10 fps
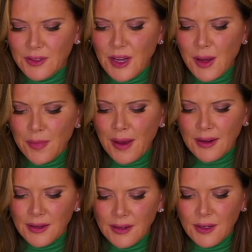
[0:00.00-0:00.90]
Don
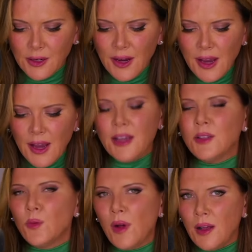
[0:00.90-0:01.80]
Baca here
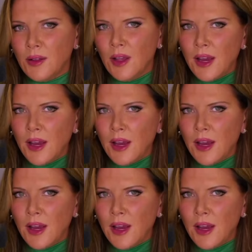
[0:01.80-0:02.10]
as well,